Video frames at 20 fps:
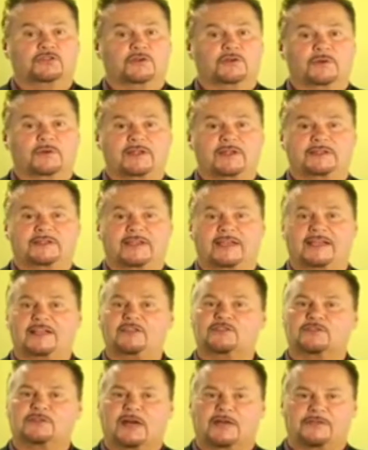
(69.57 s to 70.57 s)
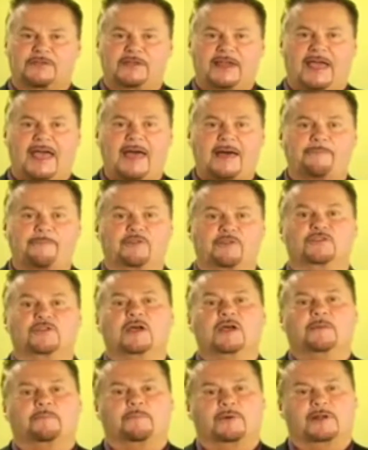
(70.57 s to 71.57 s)
used their green tickets, nothing happens.
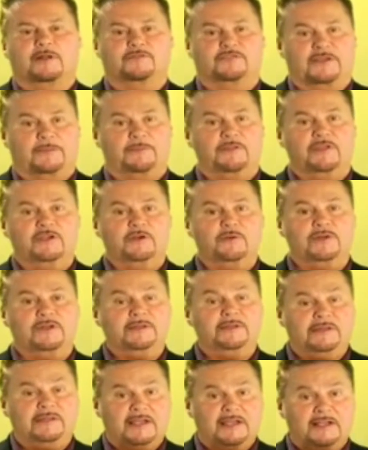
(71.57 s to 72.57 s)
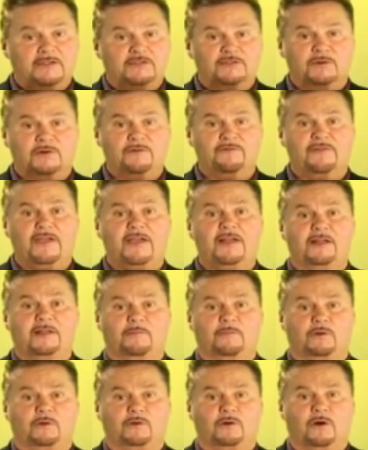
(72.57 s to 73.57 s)
But if some of the green tickets are
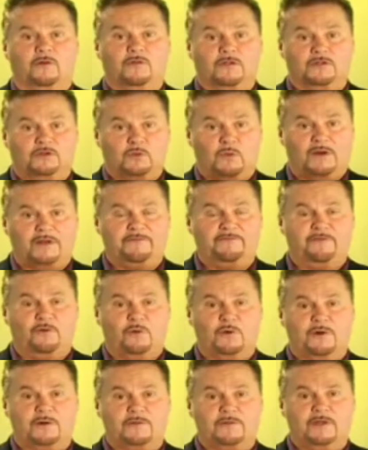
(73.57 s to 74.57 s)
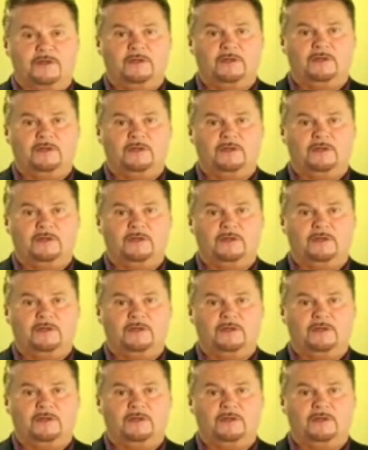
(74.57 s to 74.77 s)
available on the 24th,